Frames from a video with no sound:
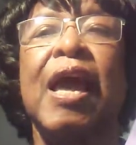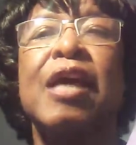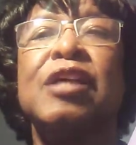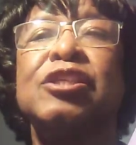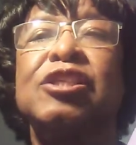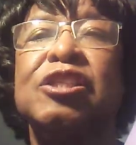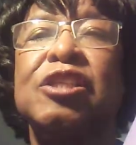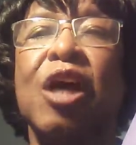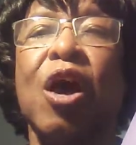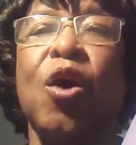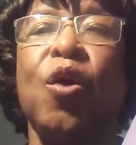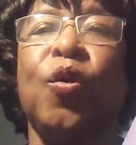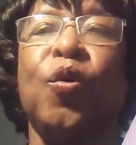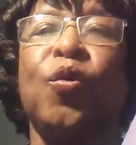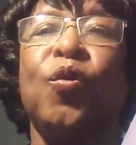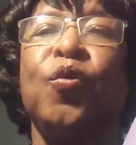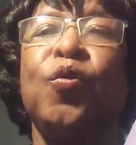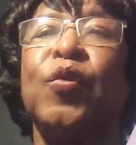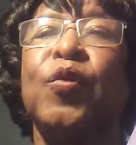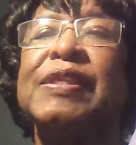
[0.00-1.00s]

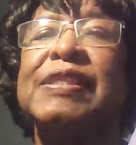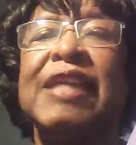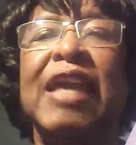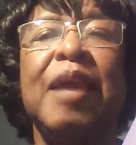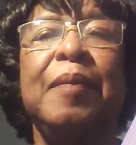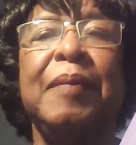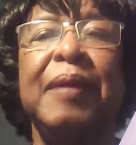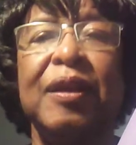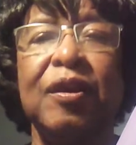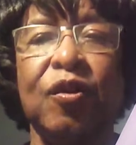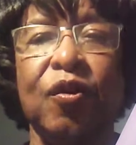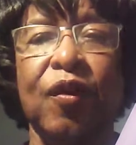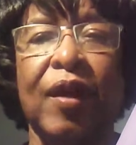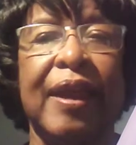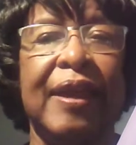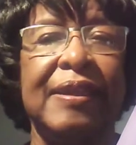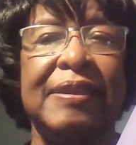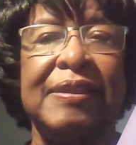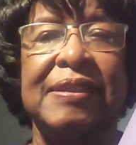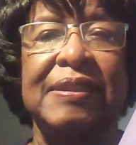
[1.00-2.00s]
So, Redeeming
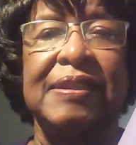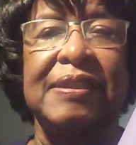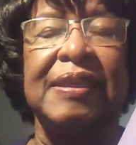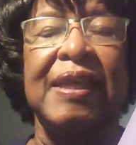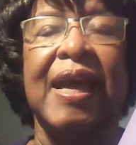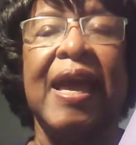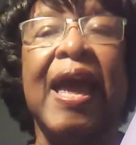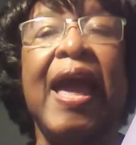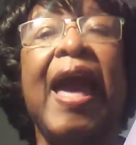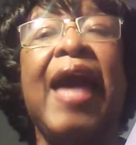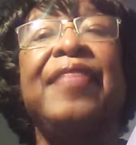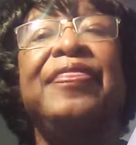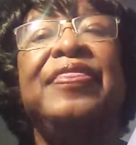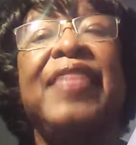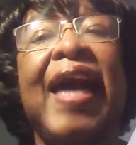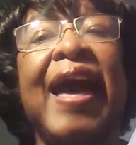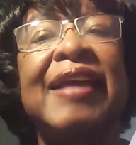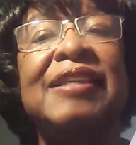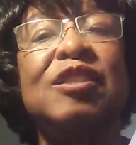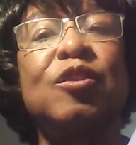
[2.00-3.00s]
Grace,
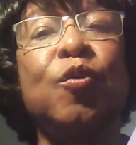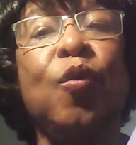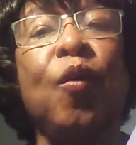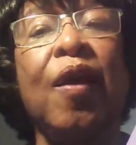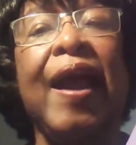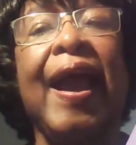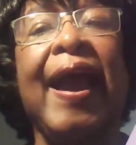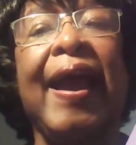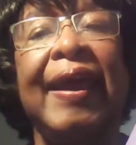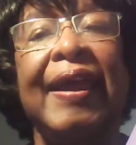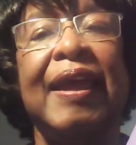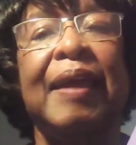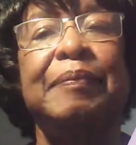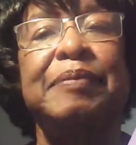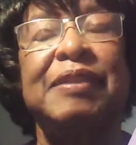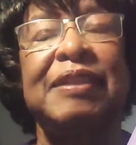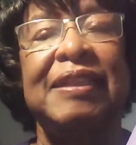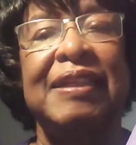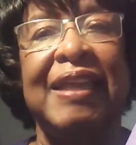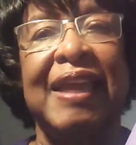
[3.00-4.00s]
that's where I am
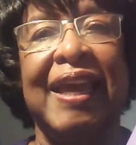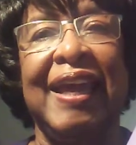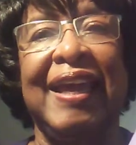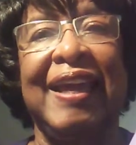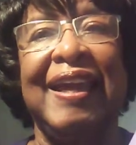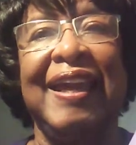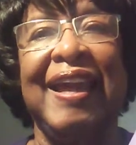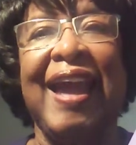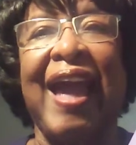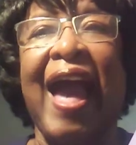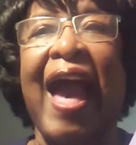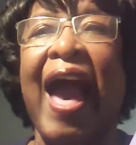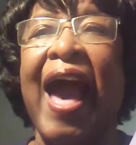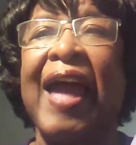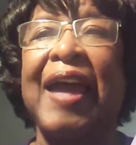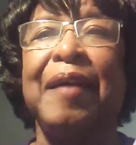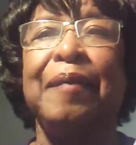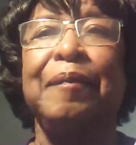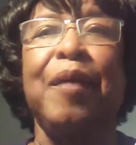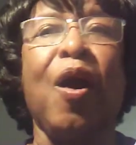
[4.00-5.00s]
today. I
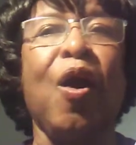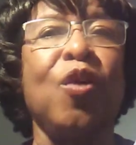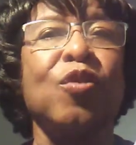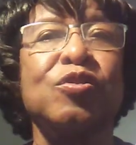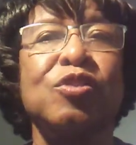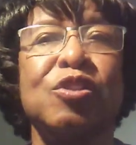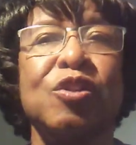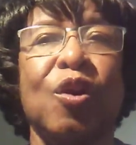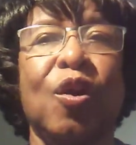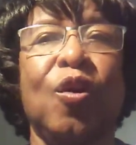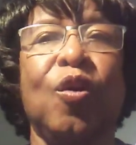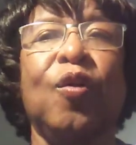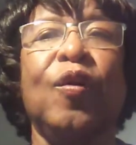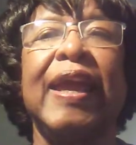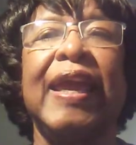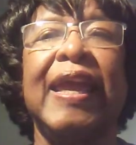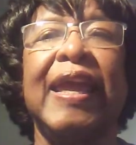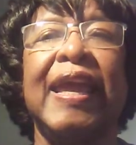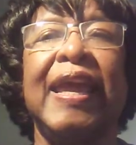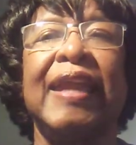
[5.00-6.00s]
am also
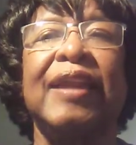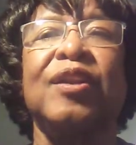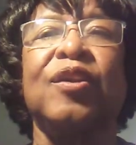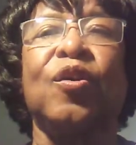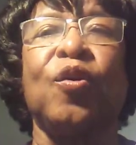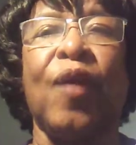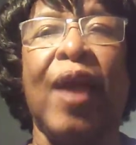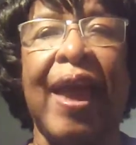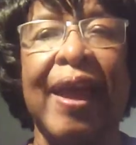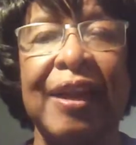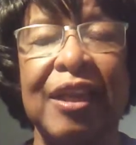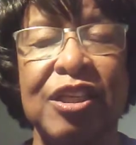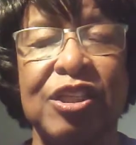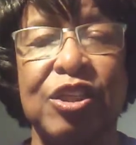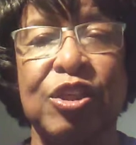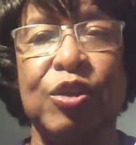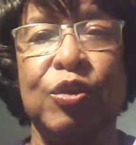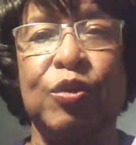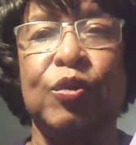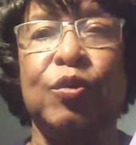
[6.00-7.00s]
in
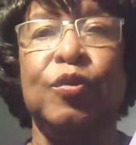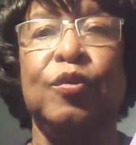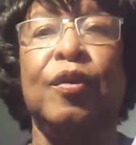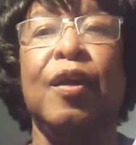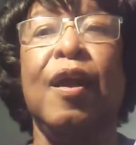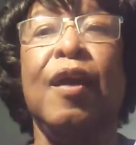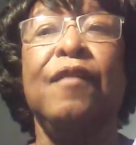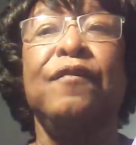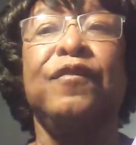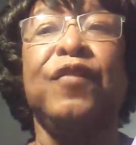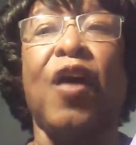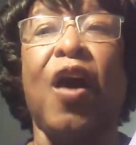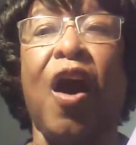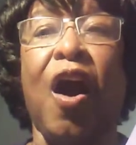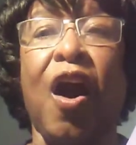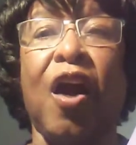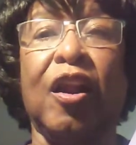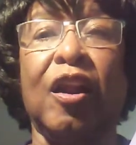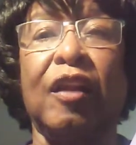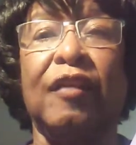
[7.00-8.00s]
gratitude for
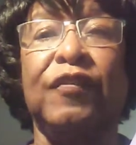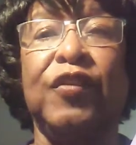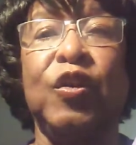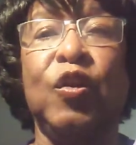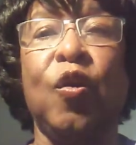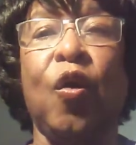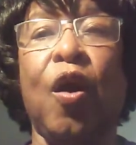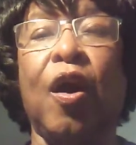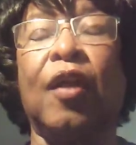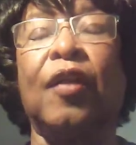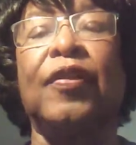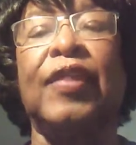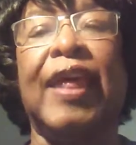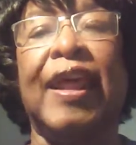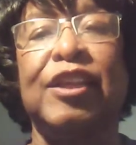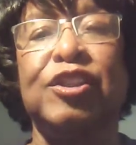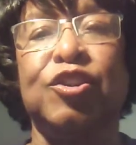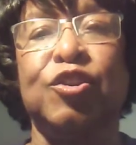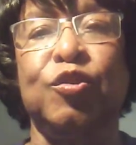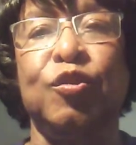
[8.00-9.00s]
all of you all
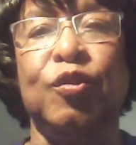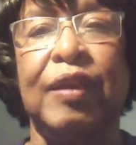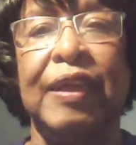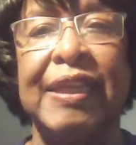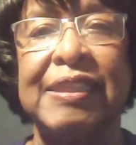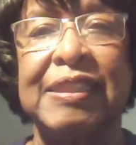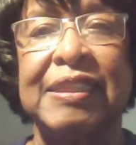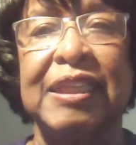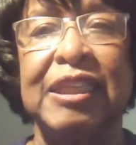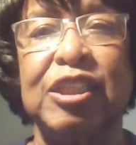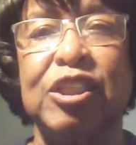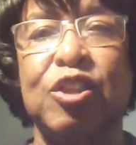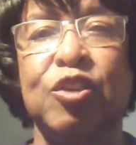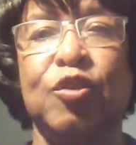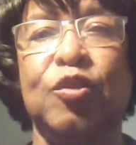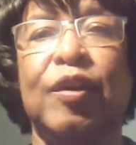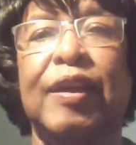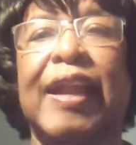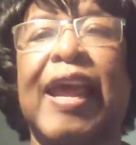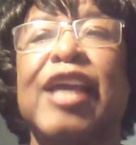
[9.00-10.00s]
that as you listen
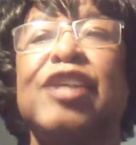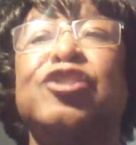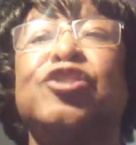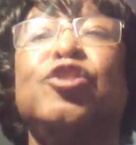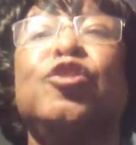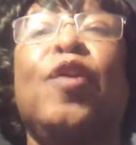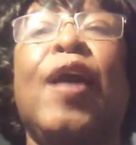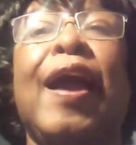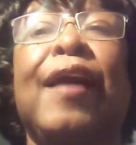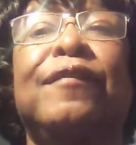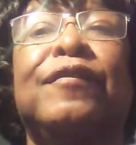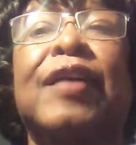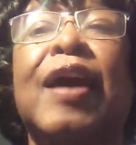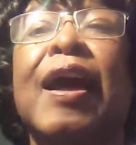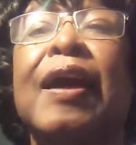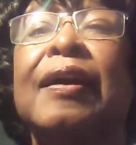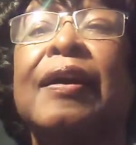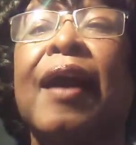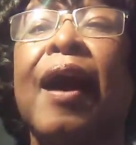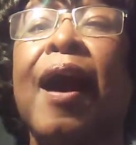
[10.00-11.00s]
to it, as you have
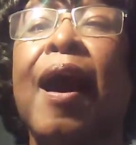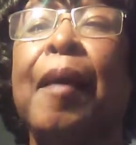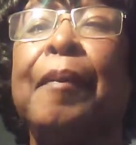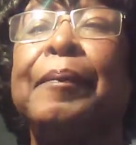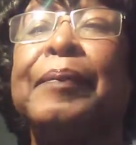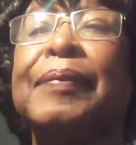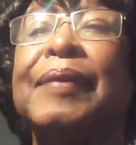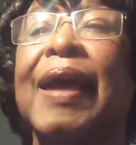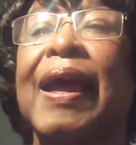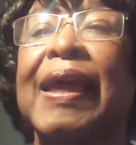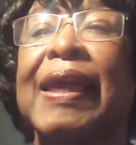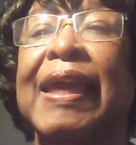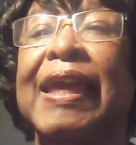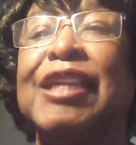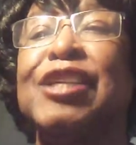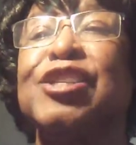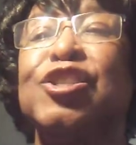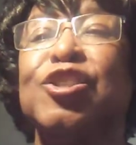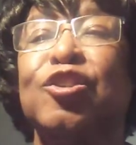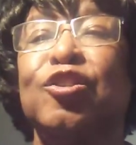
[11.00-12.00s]
come
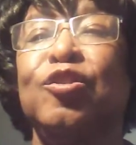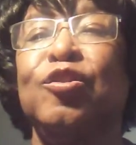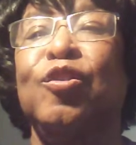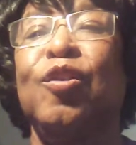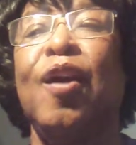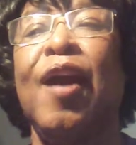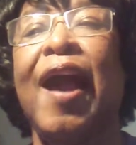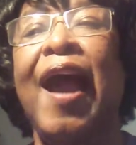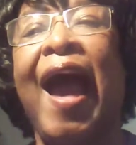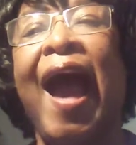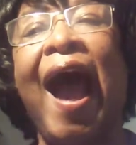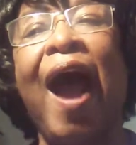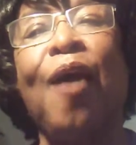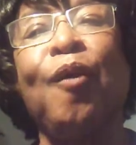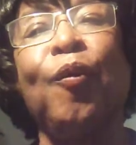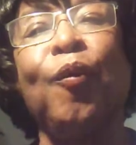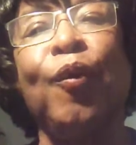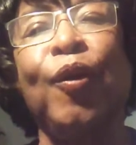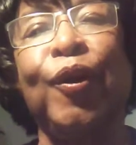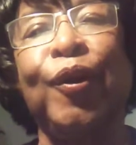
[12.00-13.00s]
into
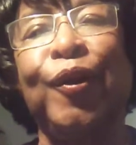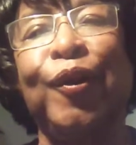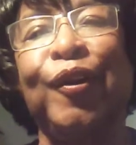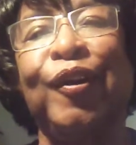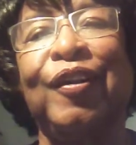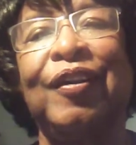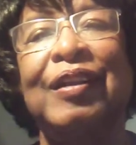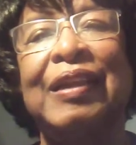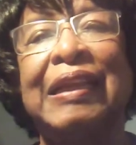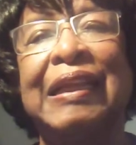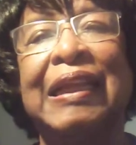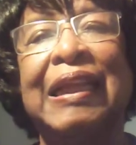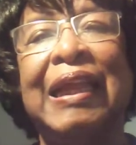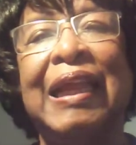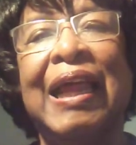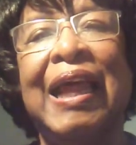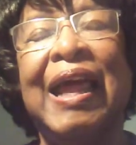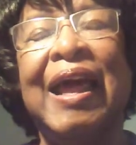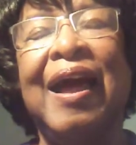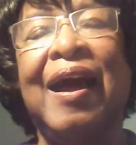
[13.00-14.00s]
our world
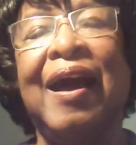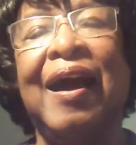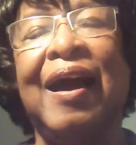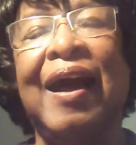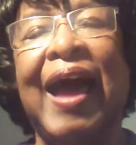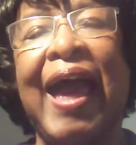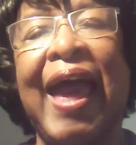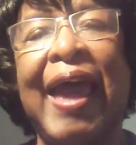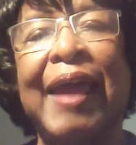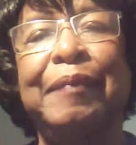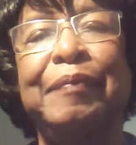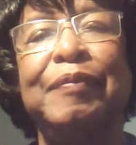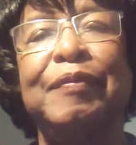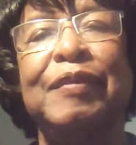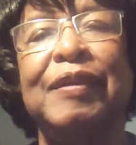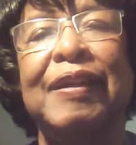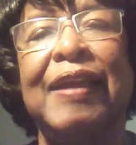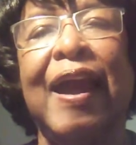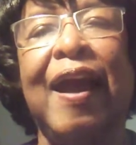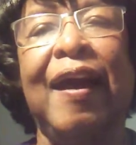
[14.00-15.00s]

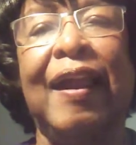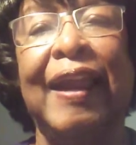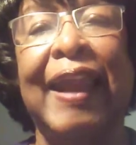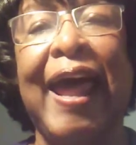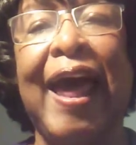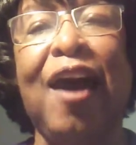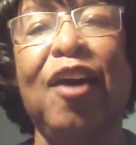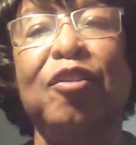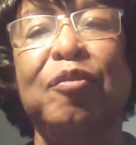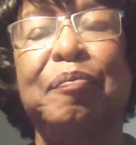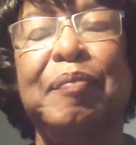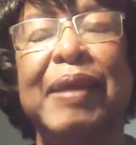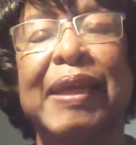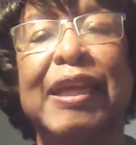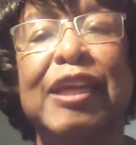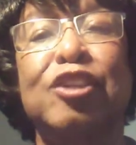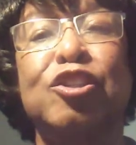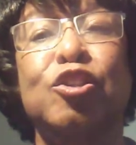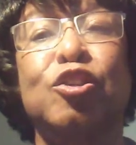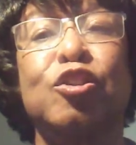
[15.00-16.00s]
and allowed
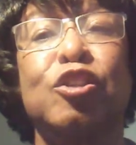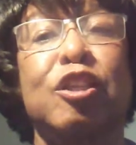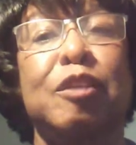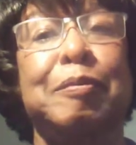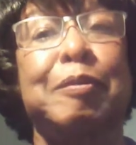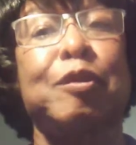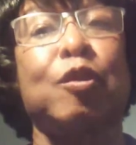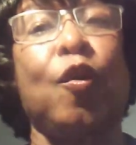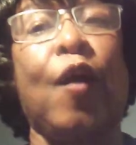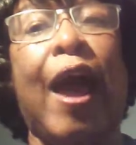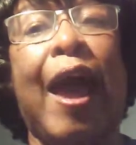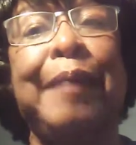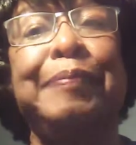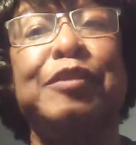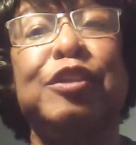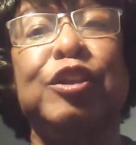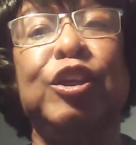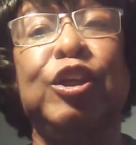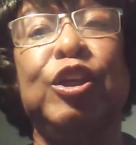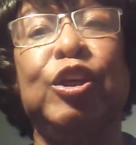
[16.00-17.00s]
me to
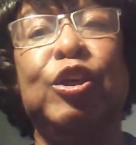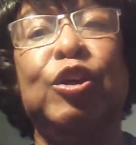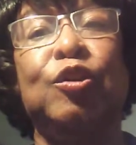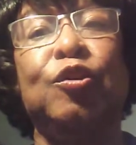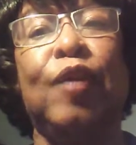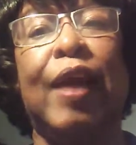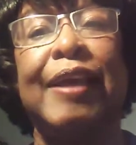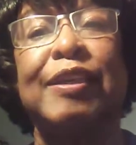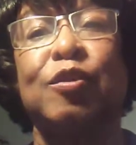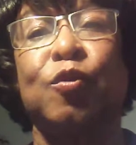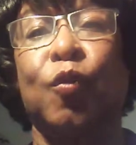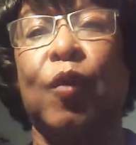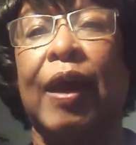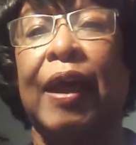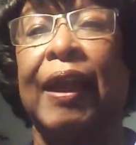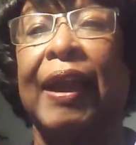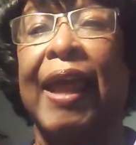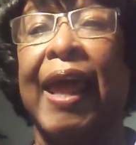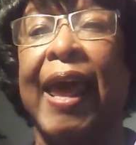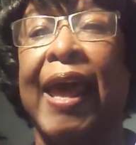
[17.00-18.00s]
subscribe to you as
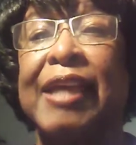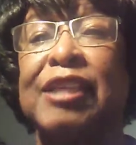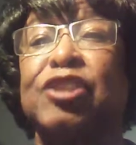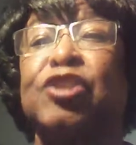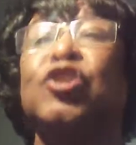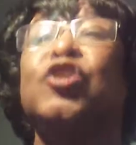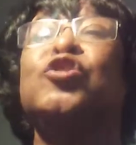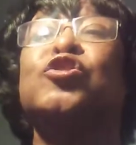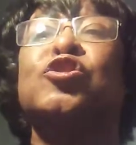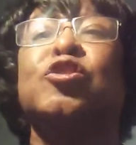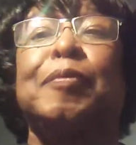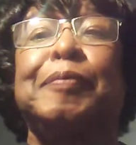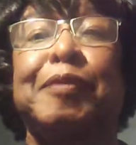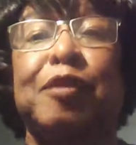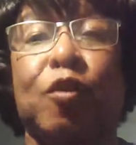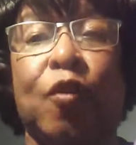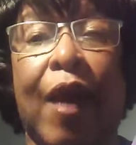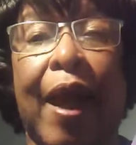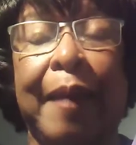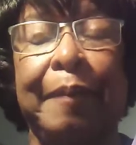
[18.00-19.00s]
well as you
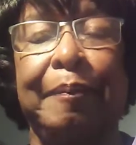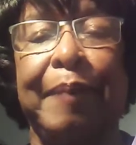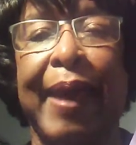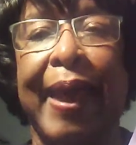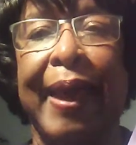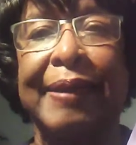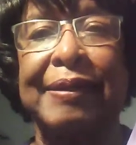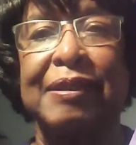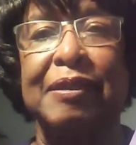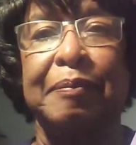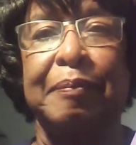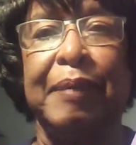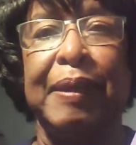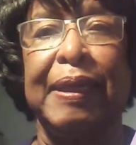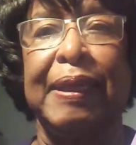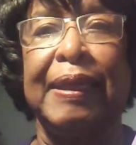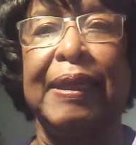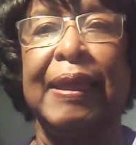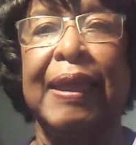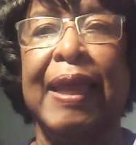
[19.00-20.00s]
subscribe back to
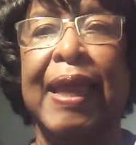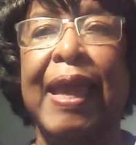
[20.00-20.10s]
me.